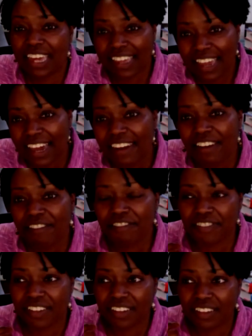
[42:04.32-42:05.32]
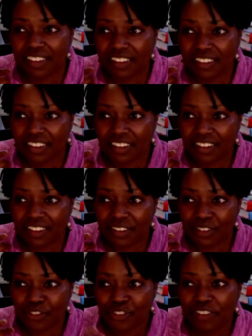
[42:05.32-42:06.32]
it kind of
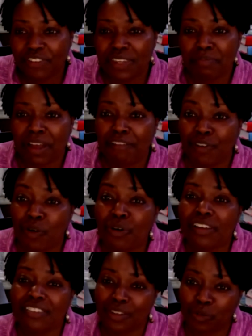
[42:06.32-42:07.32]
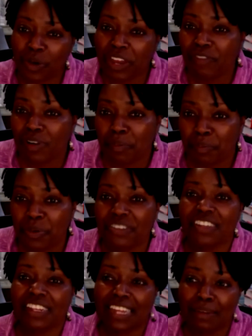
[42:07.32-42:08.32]
shifted my focus away from
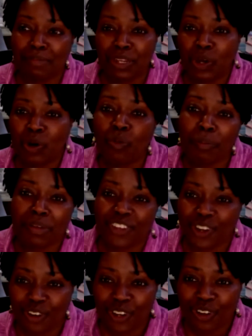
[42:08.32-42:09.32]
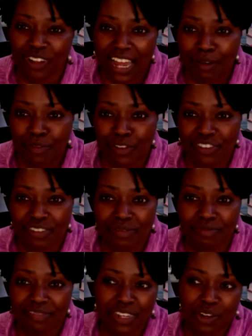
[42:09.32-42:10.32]
books and let me know what material I was
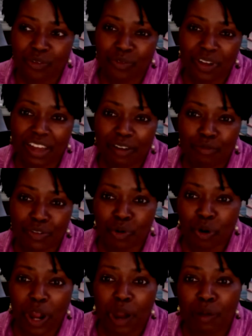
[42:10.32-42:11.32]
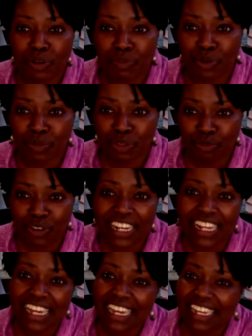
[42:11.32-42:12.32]
more comfortable with
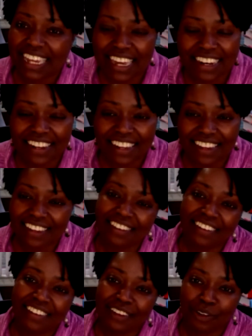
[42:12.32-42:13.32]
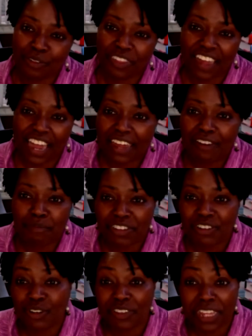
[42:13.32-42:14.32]
reading and editing, and the kind of
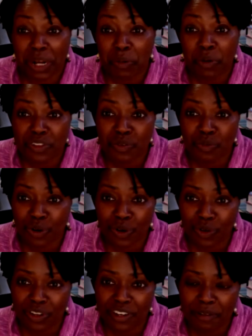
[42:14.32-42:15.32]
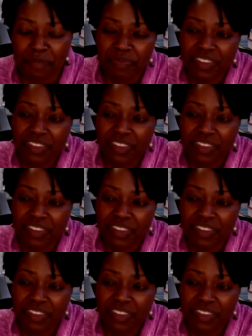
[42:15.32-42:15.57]
material that I wanted to work on.